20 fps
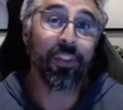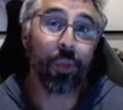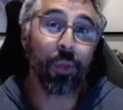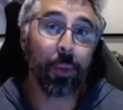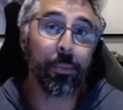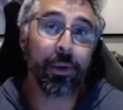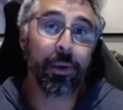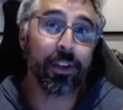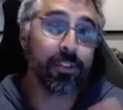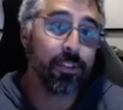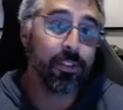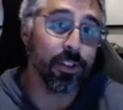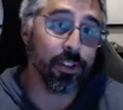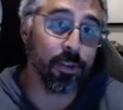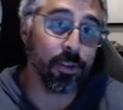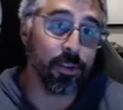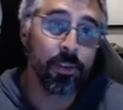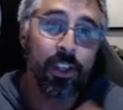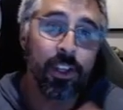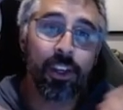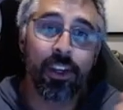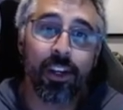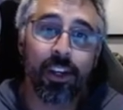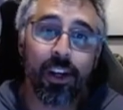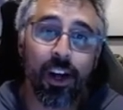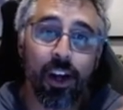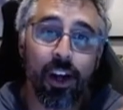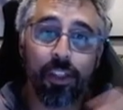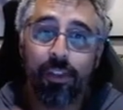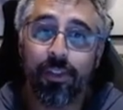that big a deal.
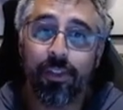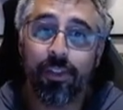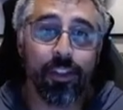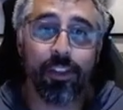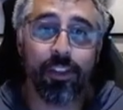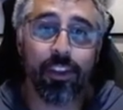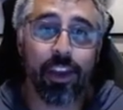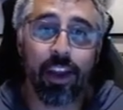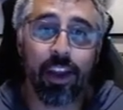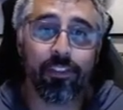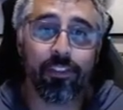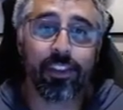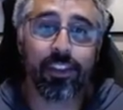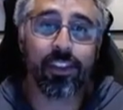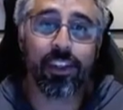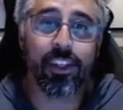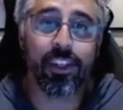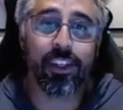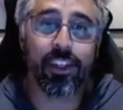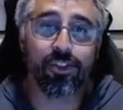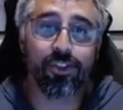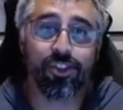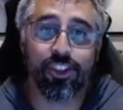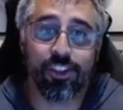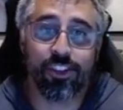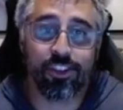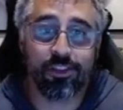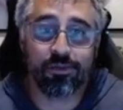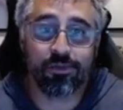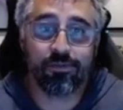Uh, everything is
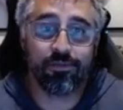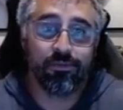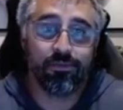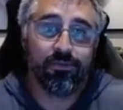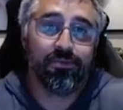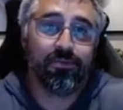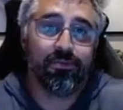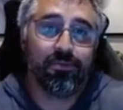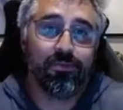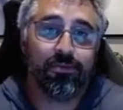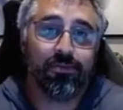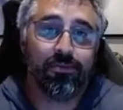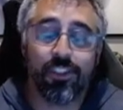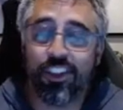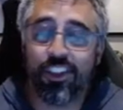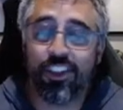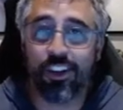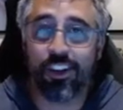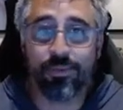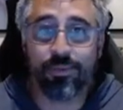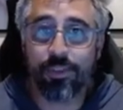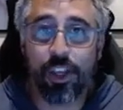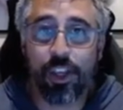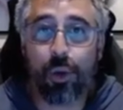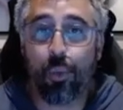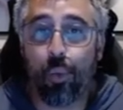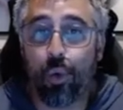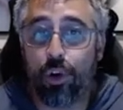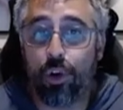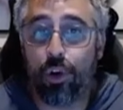just, you know,
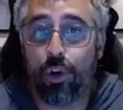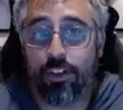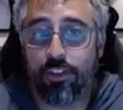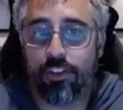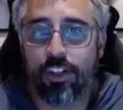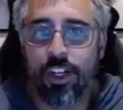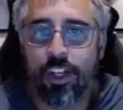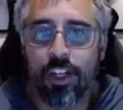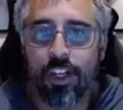it works.